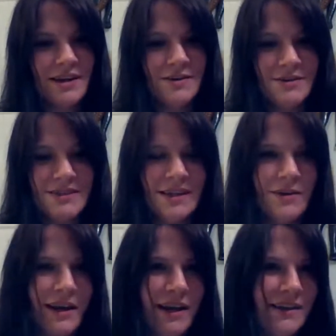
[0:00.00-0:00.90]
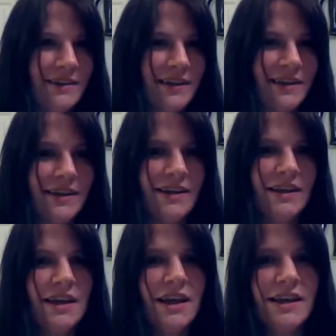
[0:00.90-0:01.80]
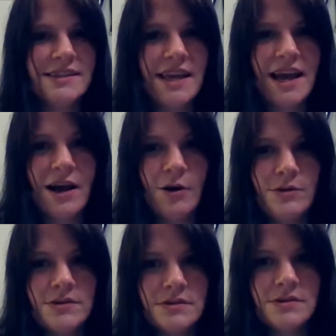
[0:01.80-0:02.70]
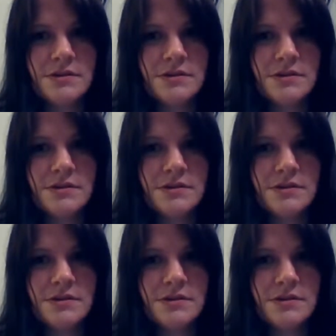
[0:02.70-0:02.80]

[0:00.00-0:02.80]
Oh, it's, okay. It's out,